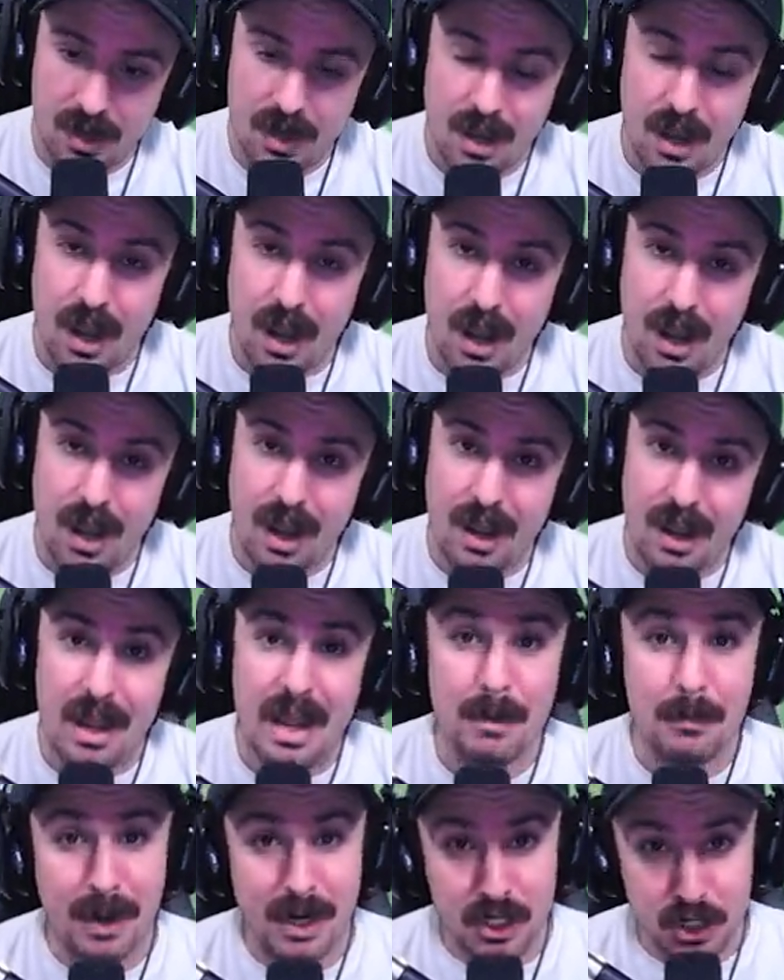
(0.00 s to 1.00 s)

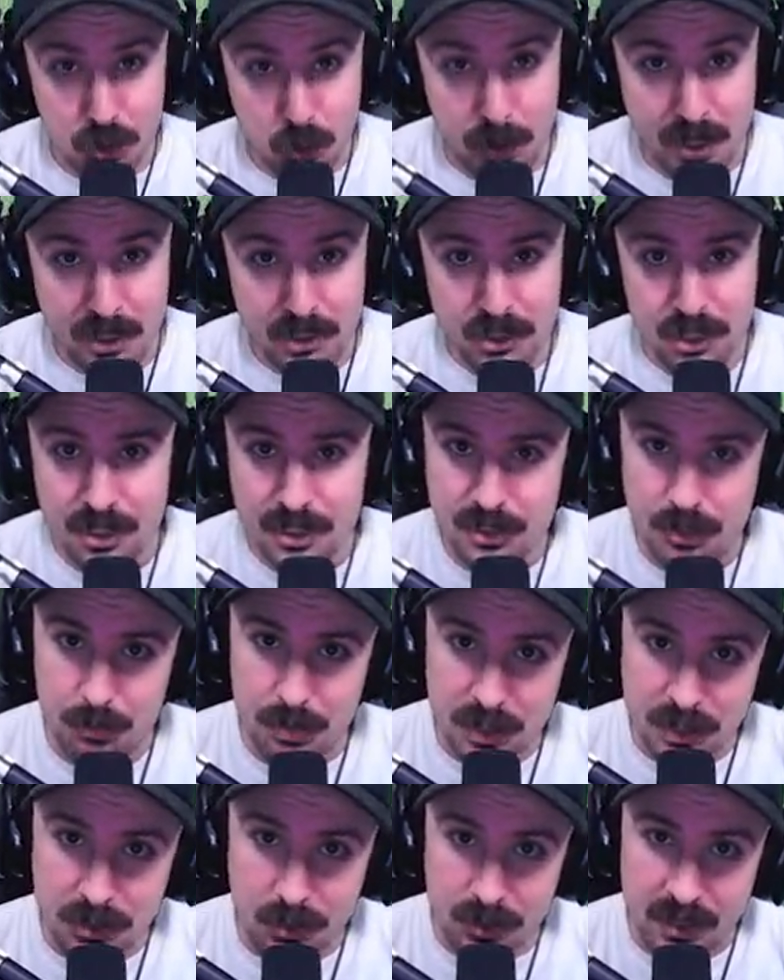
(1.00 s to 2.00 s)
and my Twitch. So
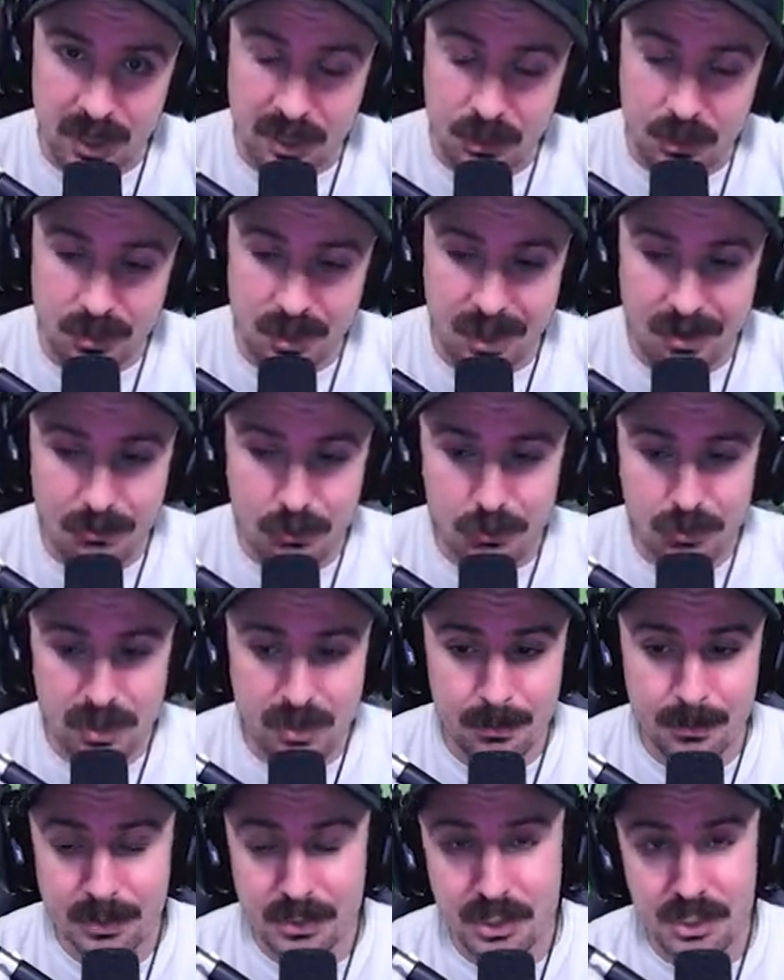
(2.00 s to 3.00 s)
be sure to catch a live
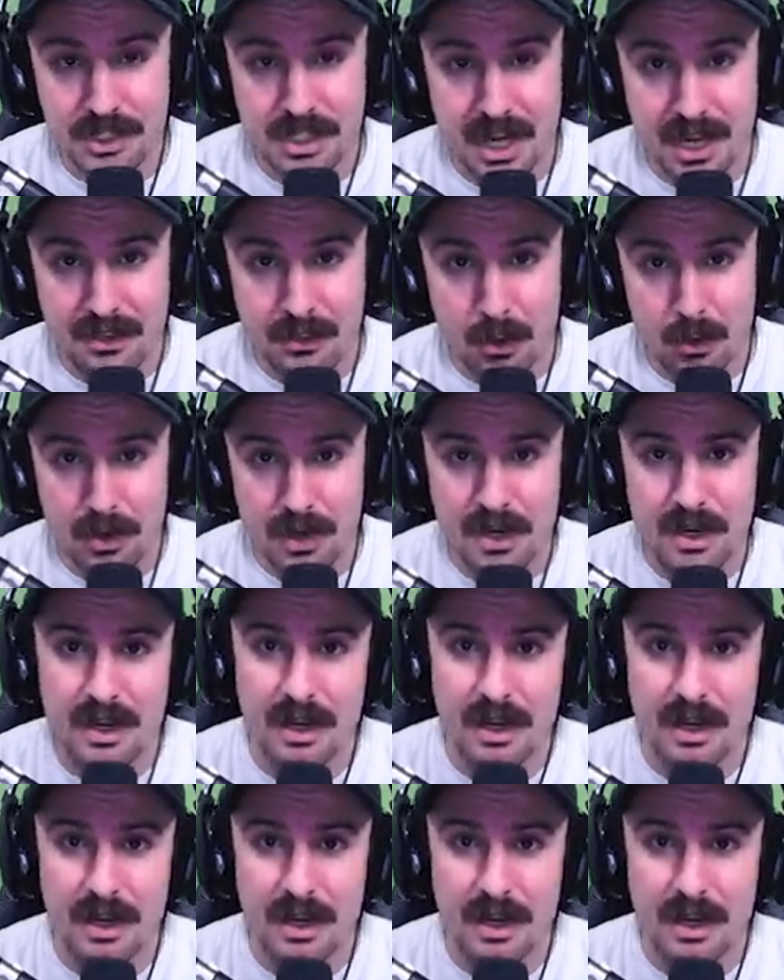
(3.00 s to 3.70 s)
stream. Stay dirty, and I'll